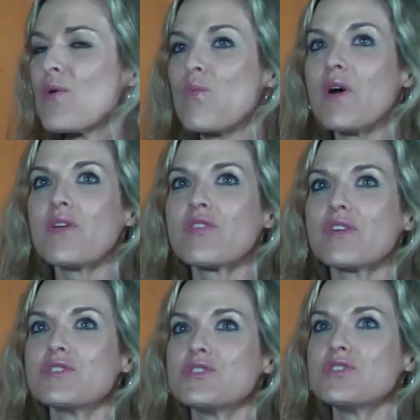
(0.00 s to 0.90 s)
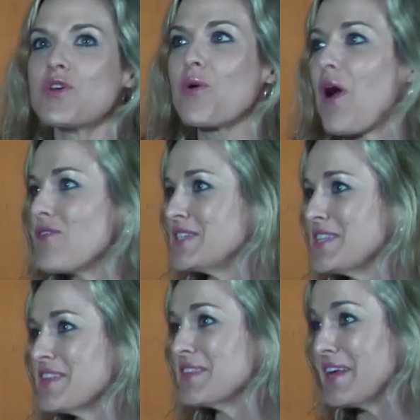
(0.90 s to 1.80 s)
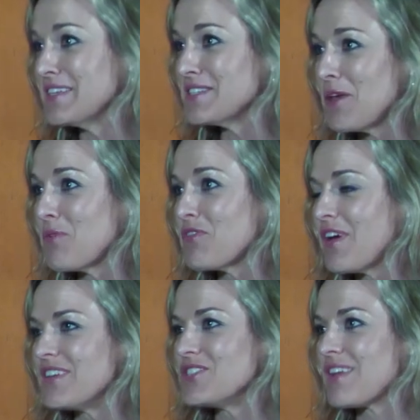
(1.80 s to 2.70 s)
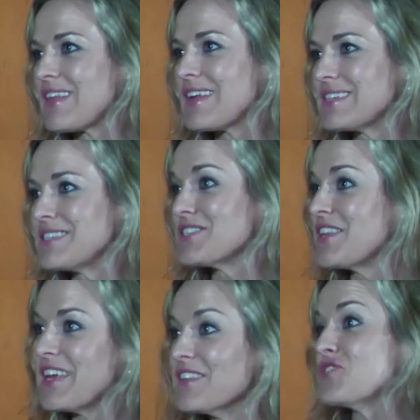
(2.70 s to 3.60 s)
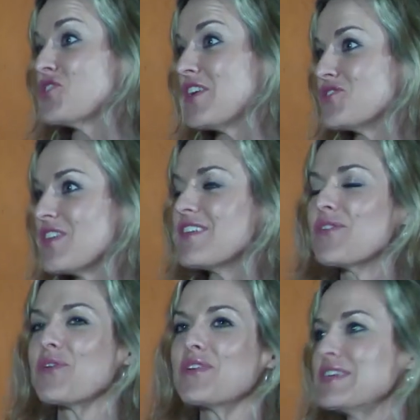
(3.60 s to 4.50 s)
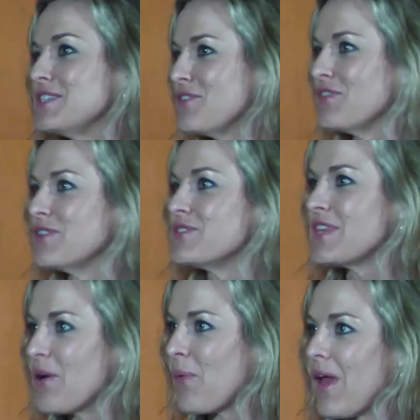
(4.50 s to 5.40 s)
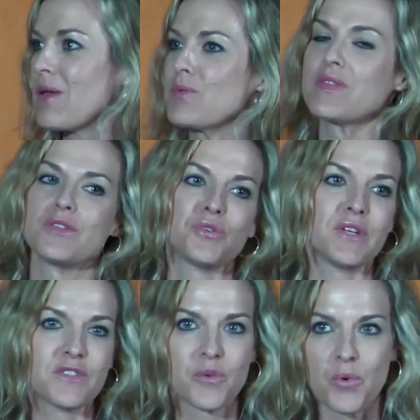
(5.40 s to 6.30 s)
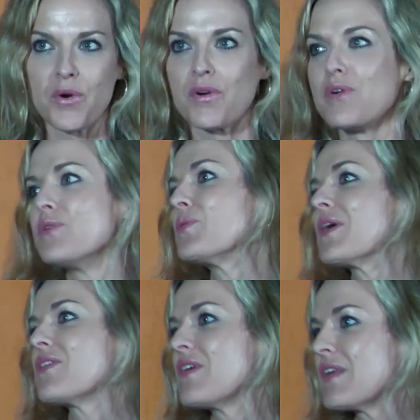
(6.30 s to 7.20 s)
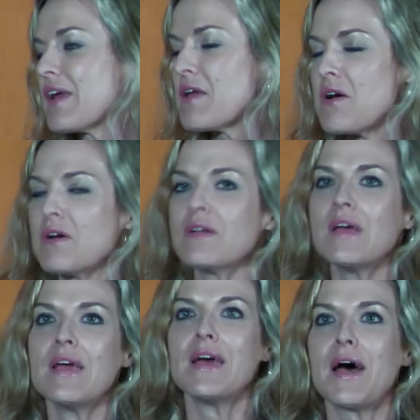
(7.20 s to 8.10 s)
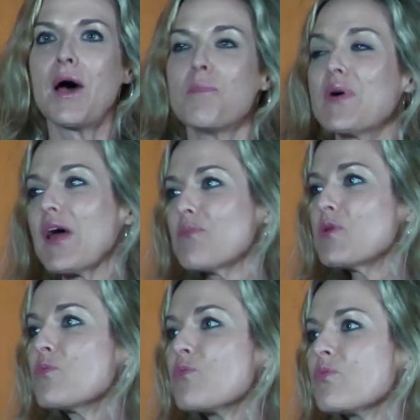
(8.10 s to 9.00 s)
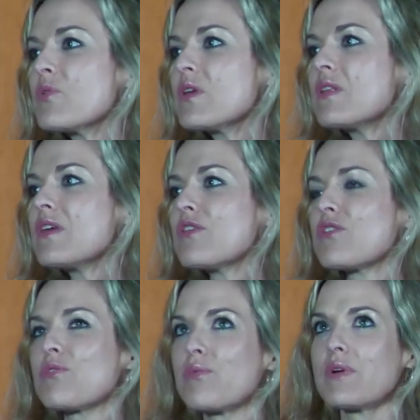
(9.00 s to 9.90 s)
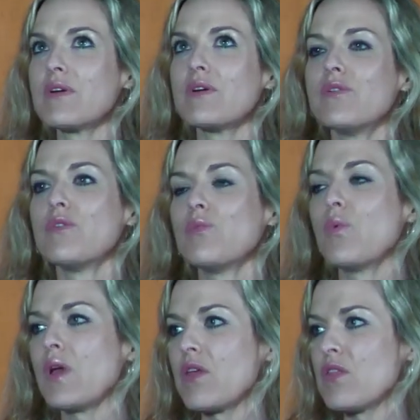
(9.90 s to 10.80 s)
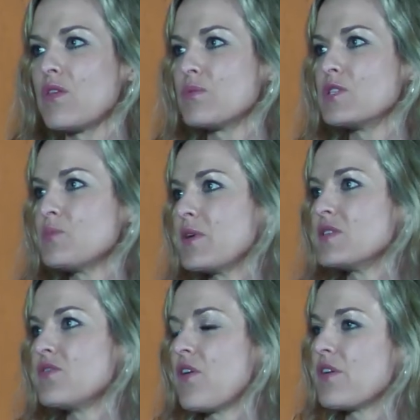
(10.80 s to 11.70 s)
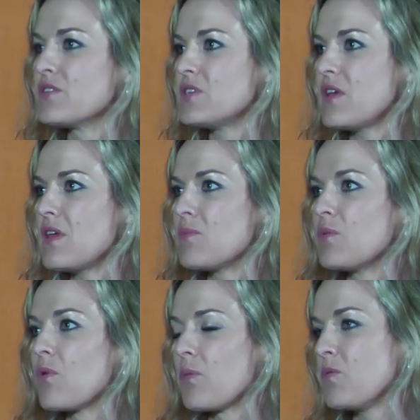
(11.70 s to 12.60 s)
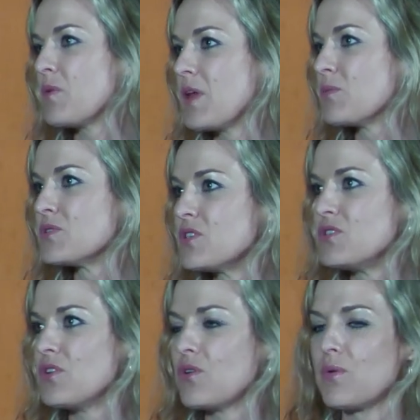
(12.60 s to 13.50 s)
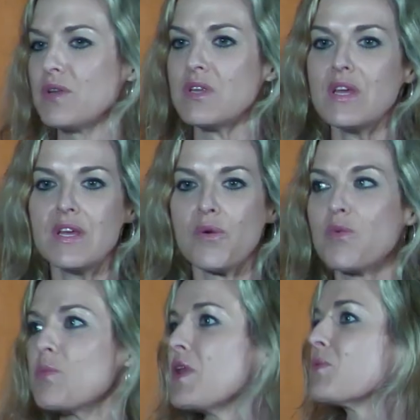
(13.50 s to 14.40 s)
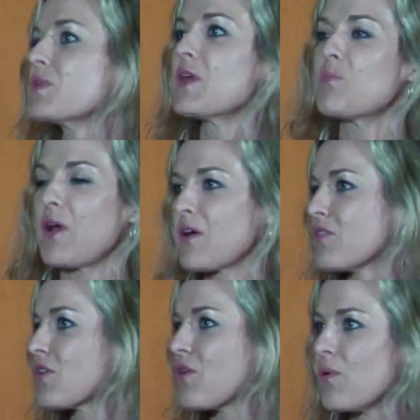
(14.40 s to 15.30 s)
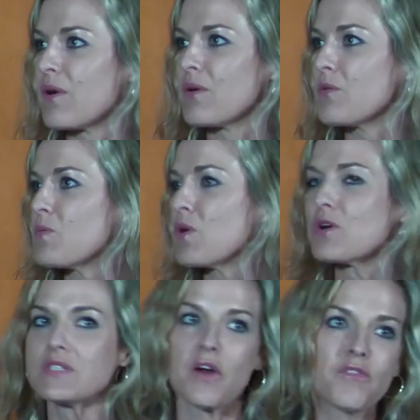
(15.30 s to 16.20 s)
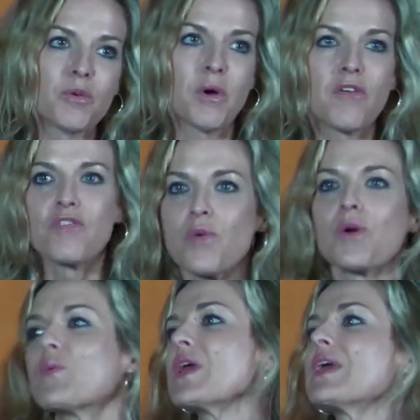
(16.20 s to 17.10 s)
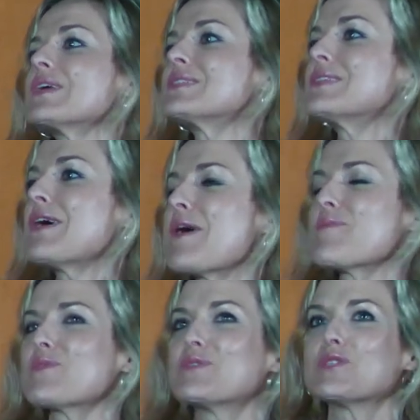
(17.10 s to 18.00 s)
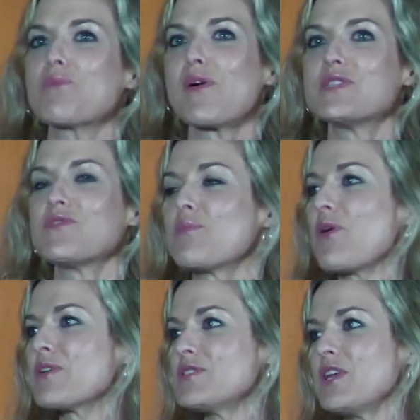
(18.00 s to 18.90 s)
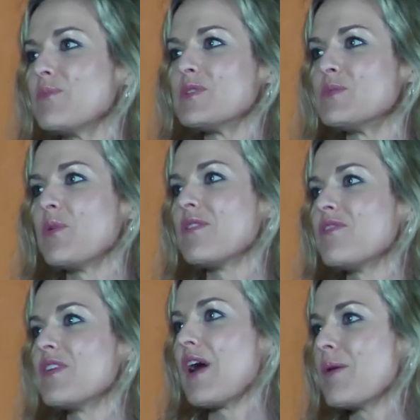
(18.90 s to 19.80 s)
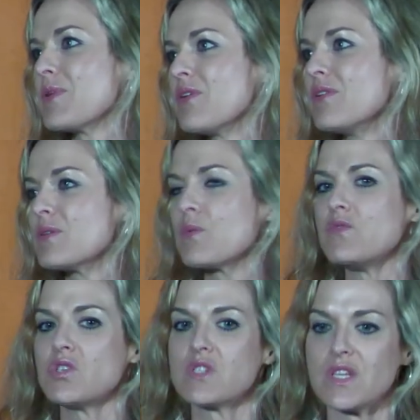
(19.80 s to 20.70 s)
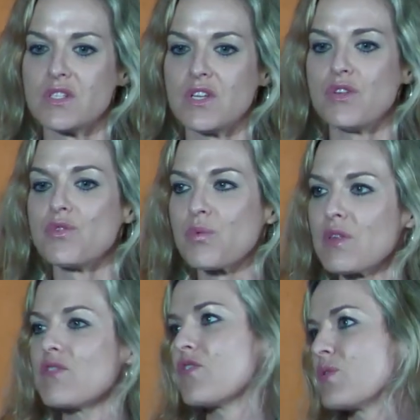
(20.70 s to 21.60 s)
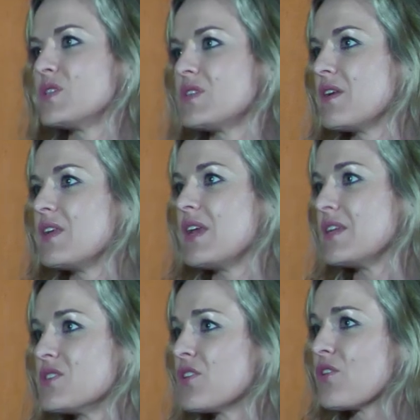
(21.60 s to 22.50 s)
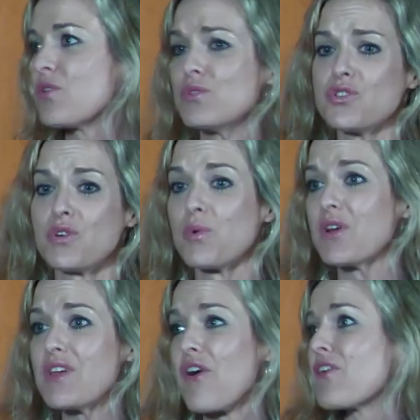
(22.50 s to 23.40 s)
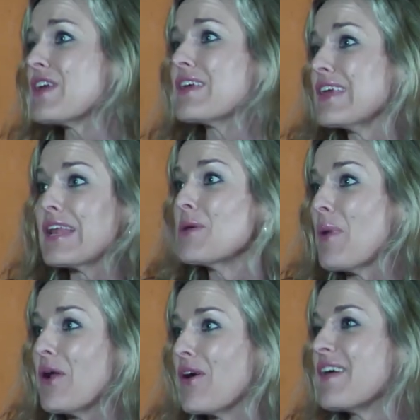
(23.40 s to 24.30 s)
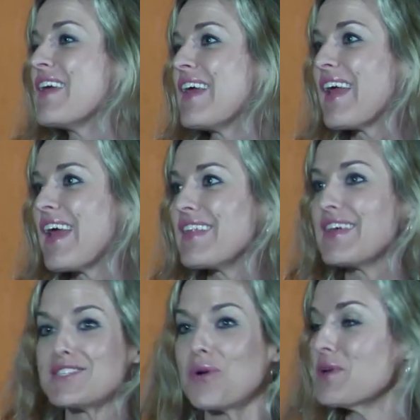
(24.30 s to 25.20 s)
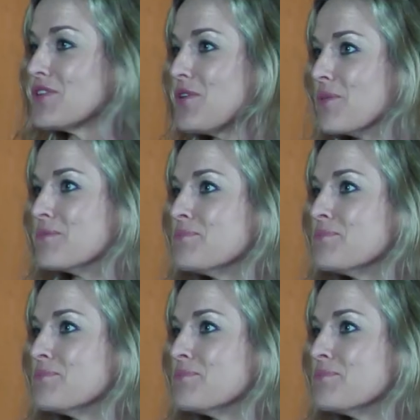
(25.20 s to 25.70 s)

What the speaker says: Well, there's so obviously the landscape of college athletics is slightly changing, or at least it feels that way with the transfer portal, with NIL. But I've been really thrilled with the response of our team and what we've been able to do. And we've been able to get back on the court. We've worked out for about 4 weeks. The response from our team has been phenomenal, and we've just continued to really focus on enhancing our culture, working hard and getting better. And that's all we can do.